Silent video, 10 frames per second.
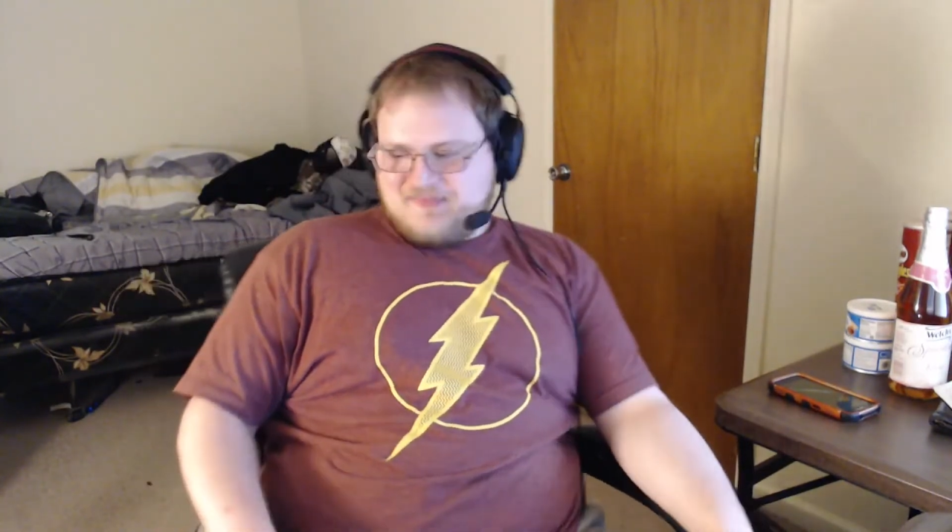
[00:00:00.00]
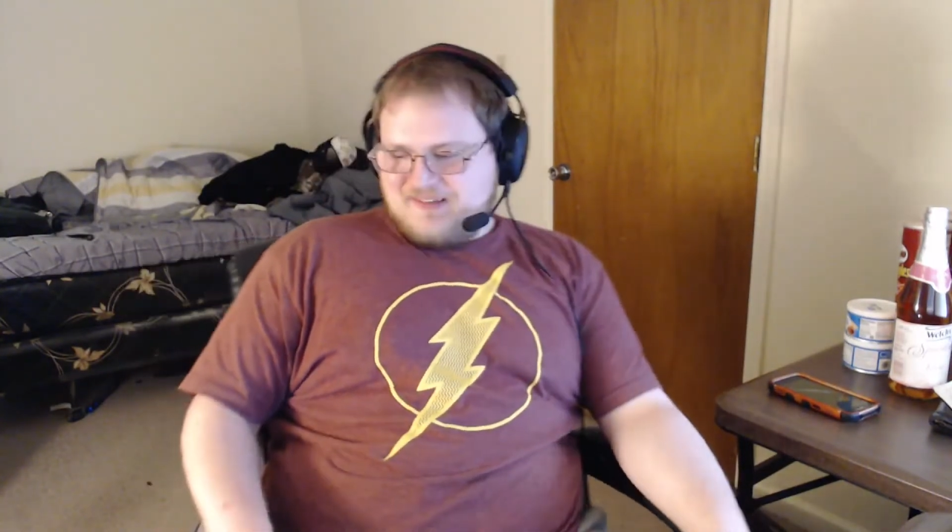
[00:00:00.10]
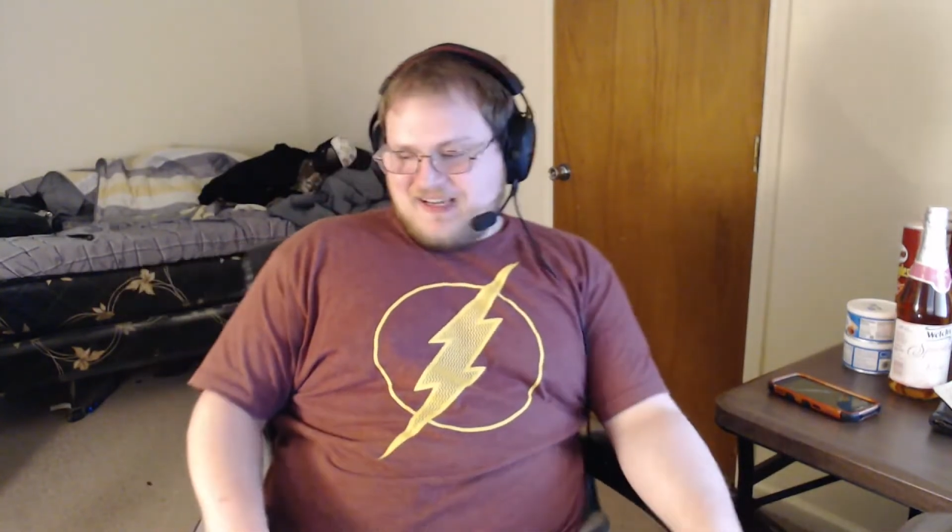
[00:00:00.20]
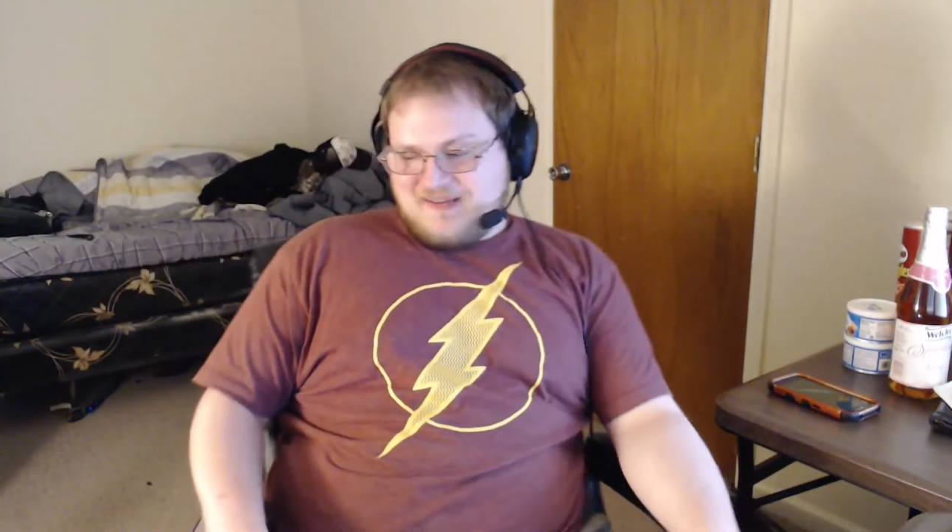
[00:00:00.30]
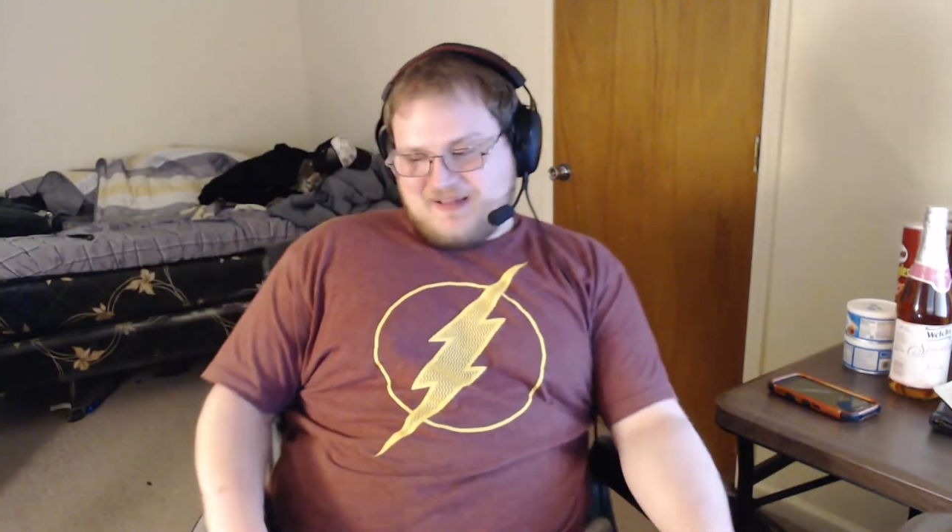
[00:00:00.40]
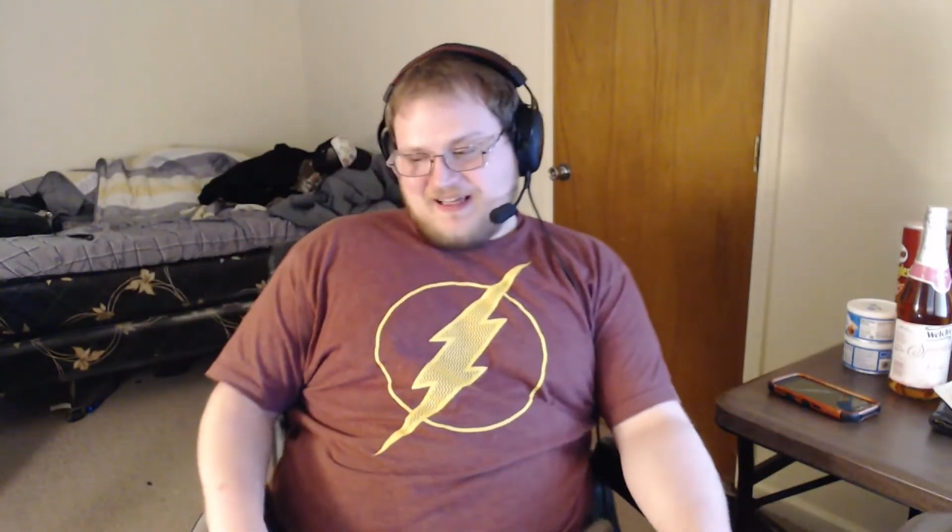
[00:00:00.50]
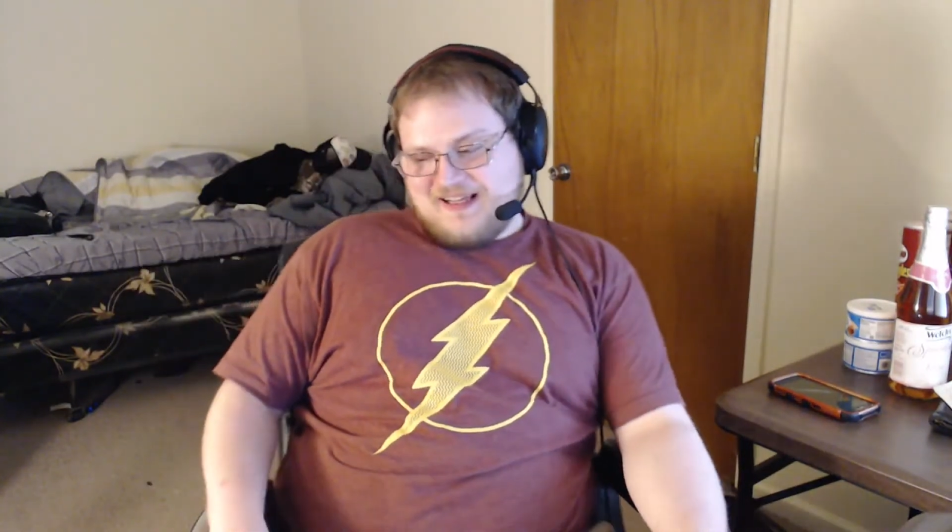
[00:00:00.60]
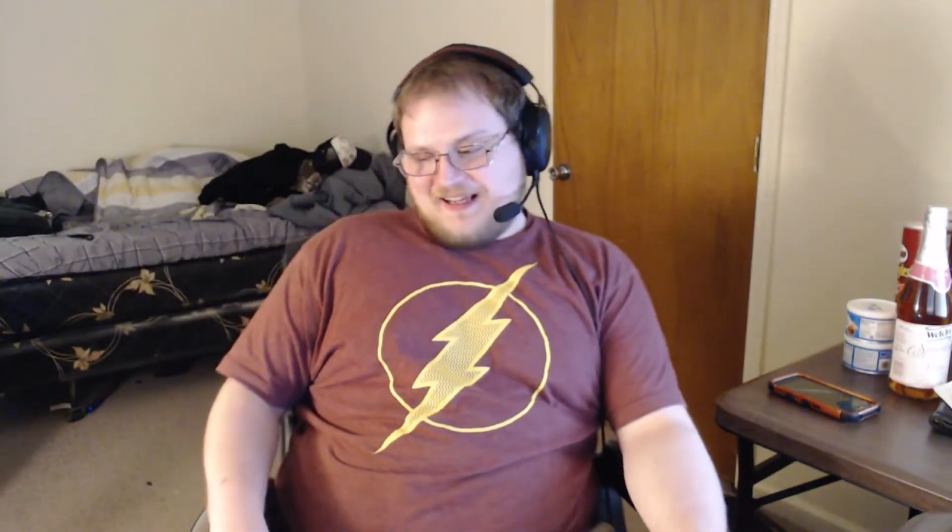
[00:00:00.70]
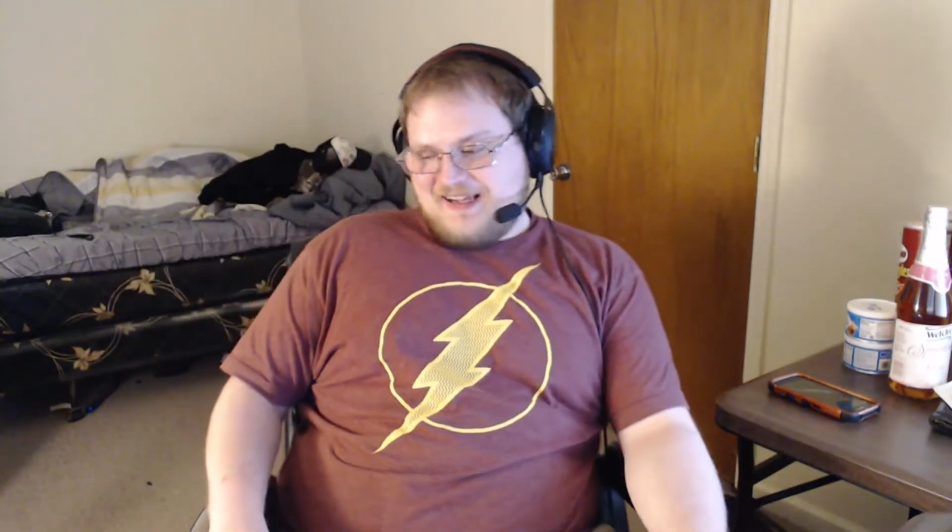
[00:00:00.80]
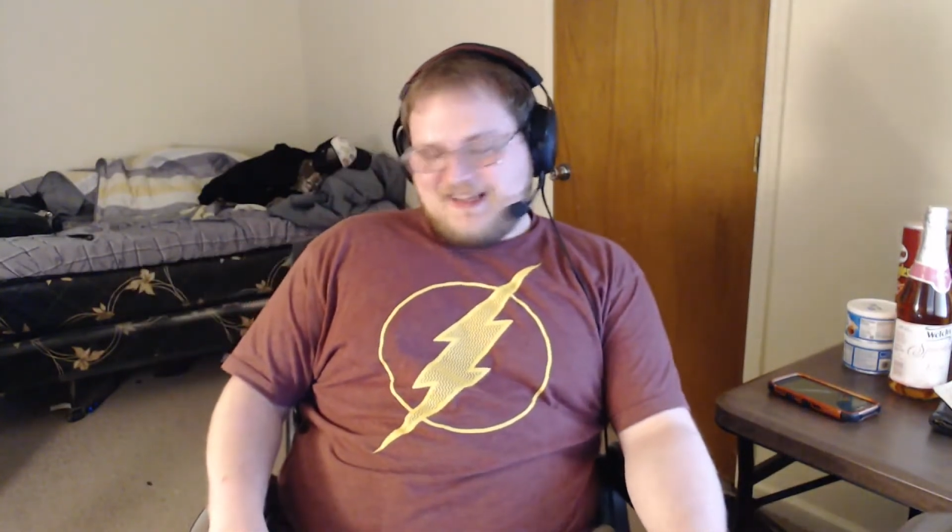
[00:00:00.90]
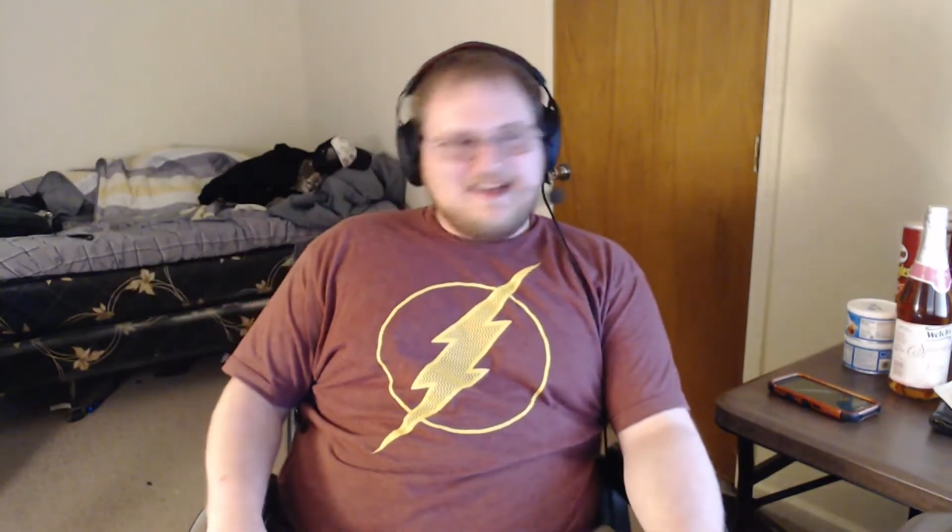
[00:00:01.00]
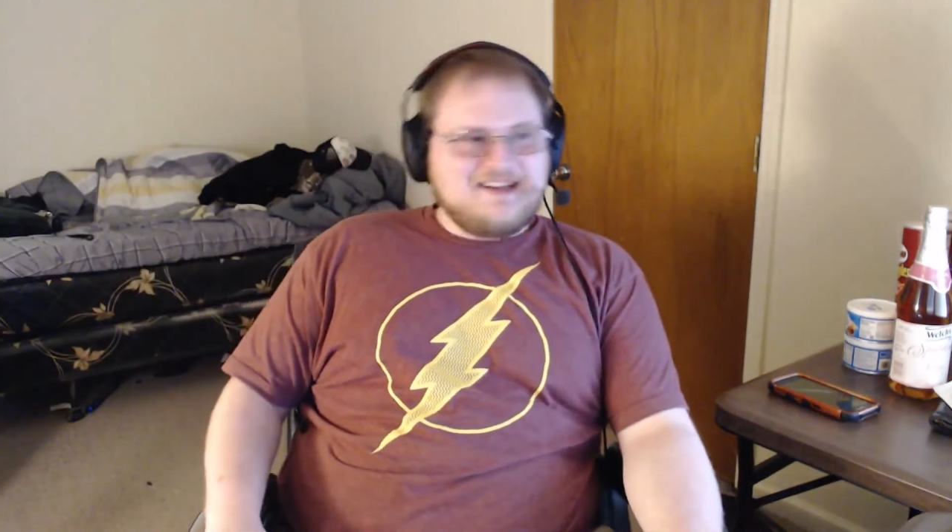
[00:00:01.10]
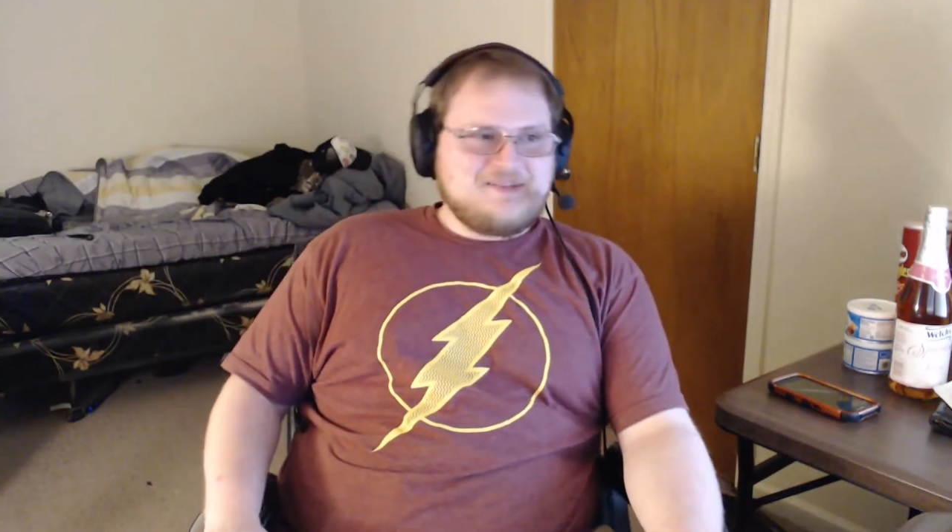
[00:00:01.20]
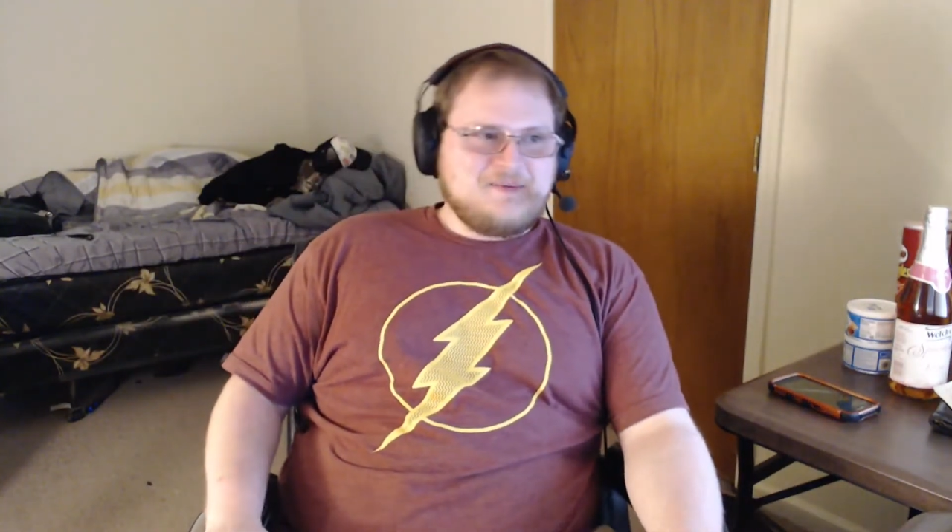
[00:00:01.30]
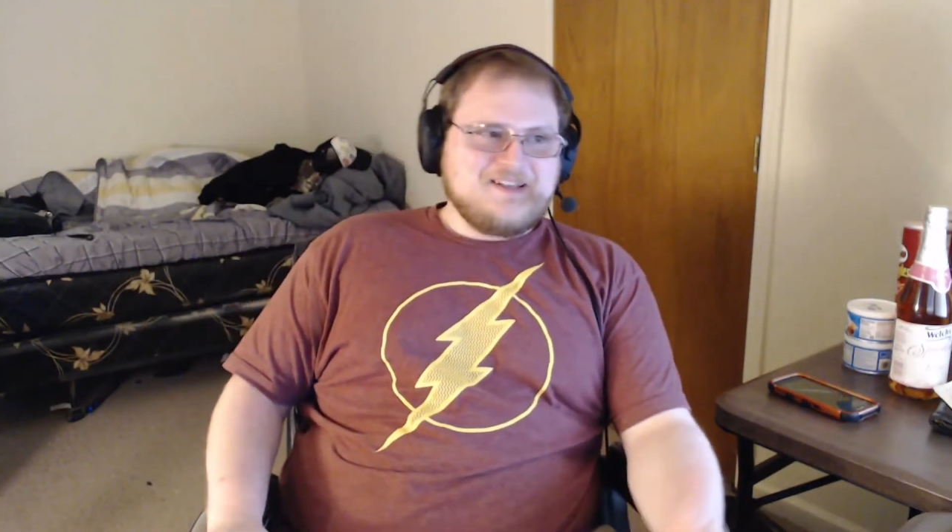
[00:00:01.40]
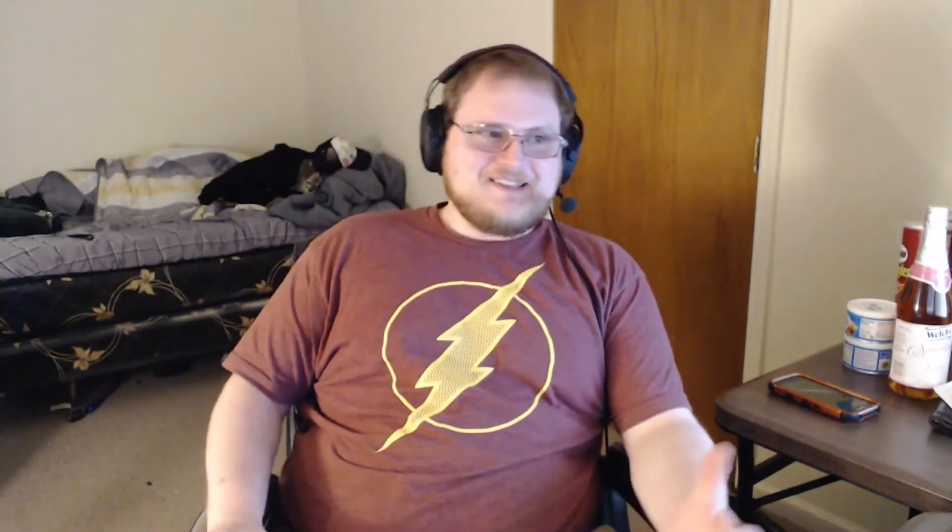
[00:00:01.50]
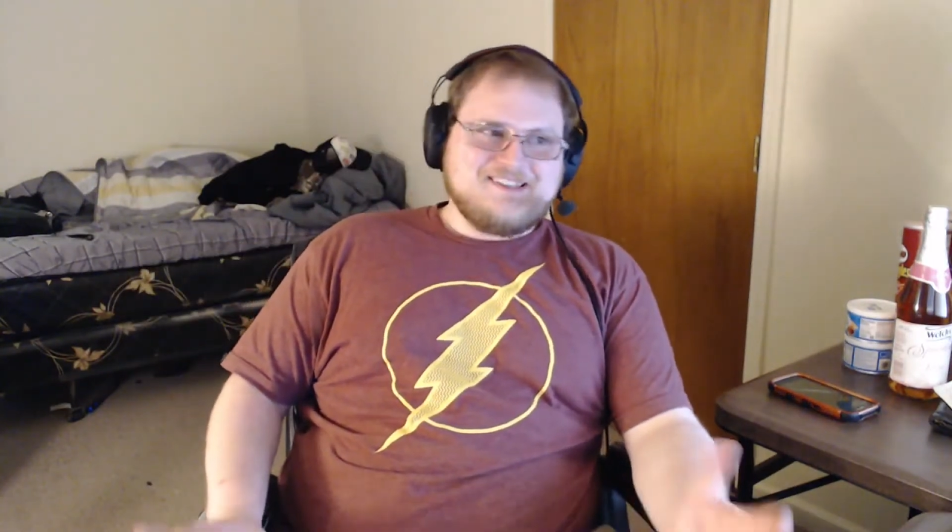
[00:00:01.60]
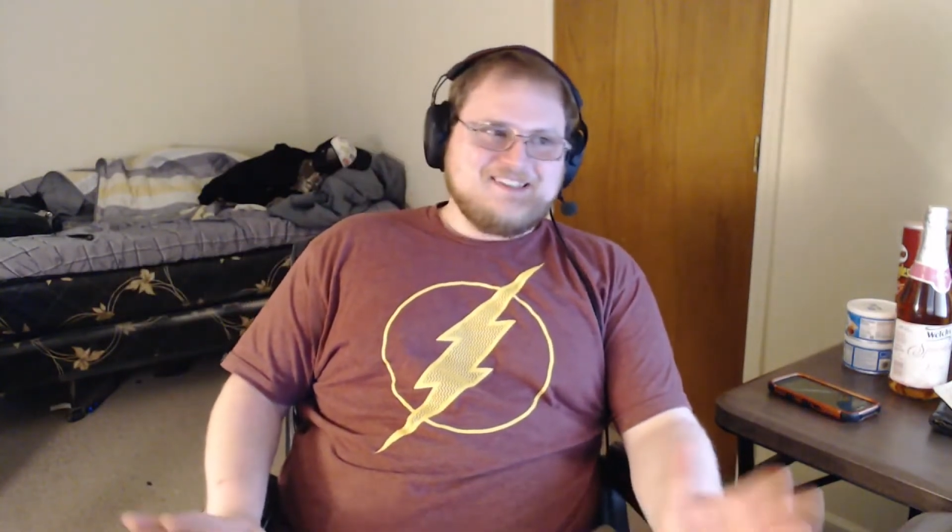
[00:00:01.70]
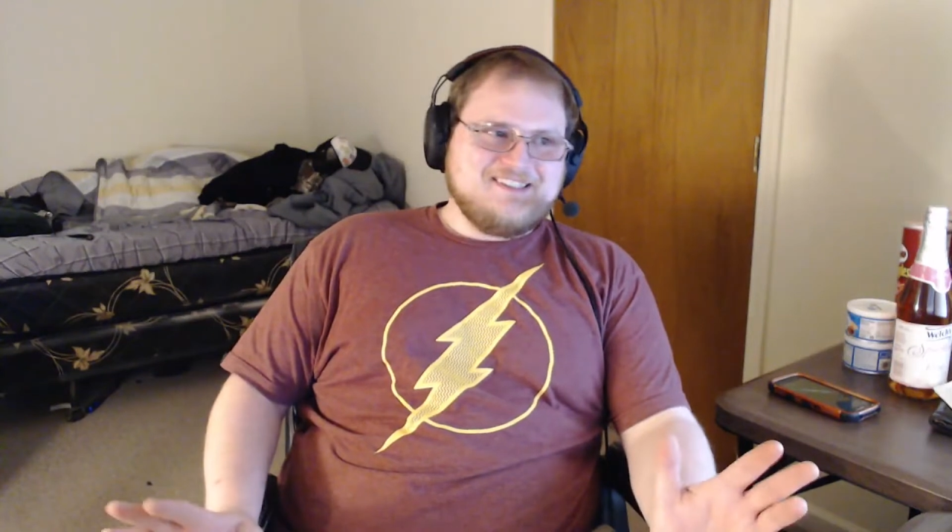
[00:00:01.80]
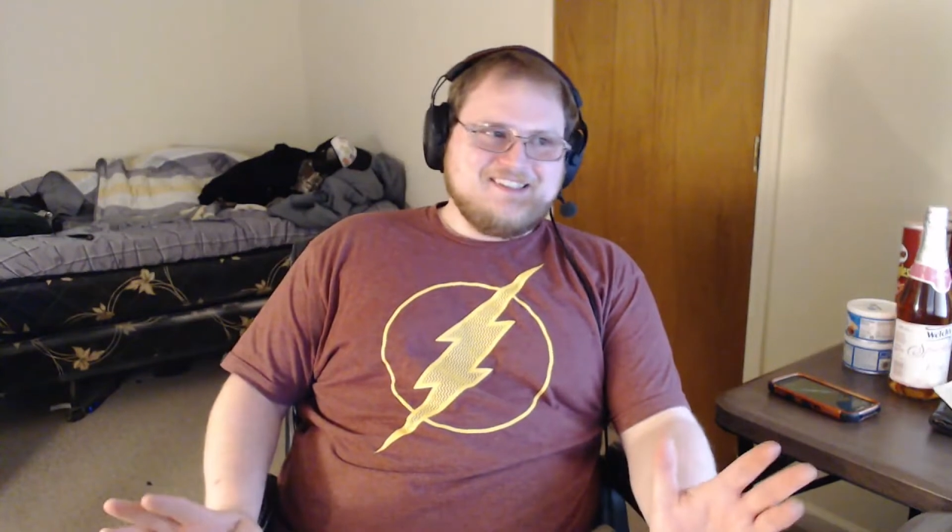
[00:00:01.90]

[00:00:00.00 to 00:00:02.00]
I'm like I can't express